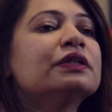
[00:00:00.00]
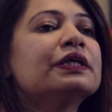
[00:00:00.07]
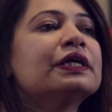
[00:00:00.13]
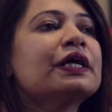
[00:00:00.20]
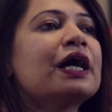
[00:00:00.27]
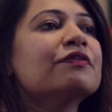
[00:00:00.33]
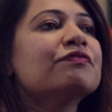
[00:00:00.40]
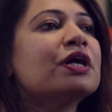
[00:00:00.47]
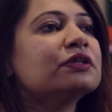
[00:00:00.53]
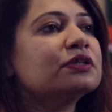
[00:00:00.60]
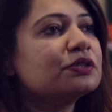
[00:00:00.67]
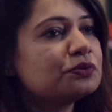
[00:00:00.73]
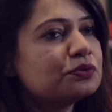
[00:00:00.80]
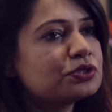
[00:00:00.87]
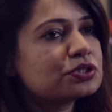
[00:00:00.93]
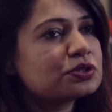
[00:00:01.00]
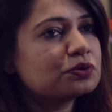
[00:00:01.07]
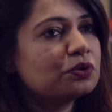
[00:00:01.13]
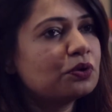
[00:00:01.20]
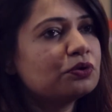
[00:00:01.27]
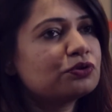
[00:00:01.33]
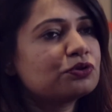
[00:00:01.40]
They have other routes
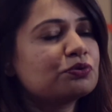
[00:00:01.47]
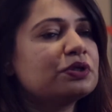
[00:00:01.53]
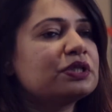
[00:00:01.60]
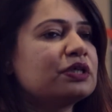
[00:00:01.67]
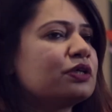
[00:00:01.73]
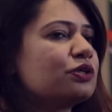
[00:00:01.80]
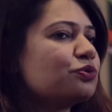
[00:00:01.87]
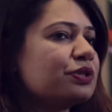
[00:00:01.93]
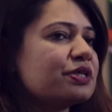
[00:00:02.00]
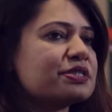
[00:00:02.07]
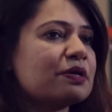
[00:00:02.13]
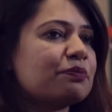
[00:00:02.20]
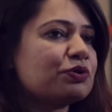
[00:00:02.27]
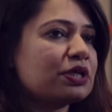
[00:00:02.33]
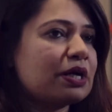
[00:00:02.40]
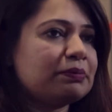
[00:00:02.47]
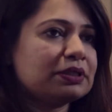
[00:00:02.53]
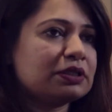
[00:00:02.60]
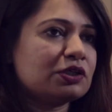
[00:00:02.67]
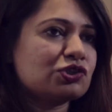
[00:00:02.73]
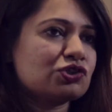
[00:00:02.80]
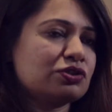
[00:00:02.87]
to go through it. They can do their separate
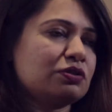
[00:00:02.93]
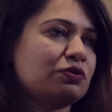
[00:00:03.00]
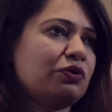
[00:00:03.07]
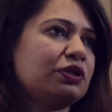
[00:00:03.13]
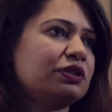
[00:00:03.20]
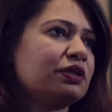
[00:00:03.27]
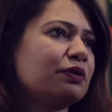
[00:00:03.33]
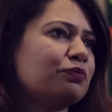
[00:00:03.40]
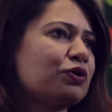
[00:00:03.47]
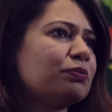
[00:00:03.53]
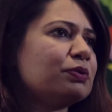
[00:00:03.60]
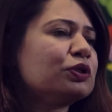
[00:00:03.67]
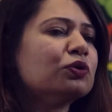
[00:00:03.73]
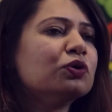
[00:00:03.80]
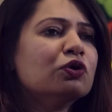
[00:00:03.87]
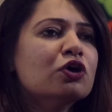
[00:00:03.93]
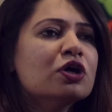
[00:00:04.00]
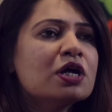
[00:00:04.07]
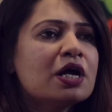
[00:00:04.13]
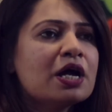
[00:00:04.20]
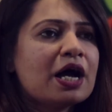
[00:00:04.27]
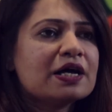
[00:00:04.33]
application or they can probably go
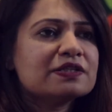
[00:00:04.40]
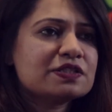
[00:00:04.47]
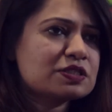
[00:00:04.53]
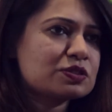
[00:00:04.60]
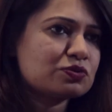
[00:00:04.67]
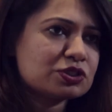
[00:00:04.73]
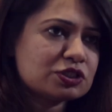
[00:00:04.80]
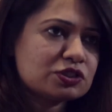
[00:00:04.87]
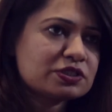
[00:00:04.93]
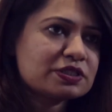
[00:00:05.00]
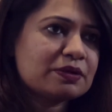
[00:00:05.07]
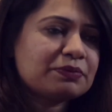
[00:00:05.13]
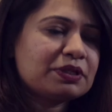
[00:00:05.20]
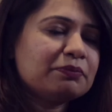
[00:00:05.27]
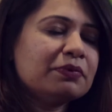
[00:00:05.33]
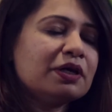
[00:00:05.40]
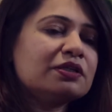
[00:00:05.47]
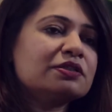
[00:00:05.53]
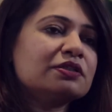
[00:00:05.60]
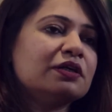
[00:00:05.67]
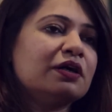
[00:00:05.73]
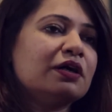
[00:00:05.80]
as a student or something
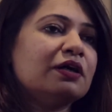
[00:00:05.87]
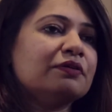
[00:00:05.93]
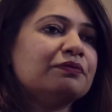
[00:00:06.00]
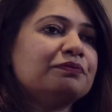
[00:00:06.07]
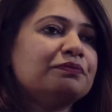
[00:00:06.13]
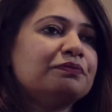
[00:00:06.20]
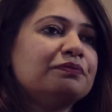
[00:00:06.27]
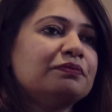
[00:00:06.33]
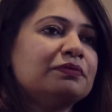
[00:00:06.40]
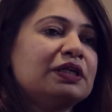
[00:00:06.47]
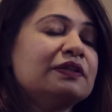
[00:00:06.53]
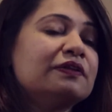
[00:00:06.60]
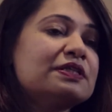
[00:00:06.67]
but uh, in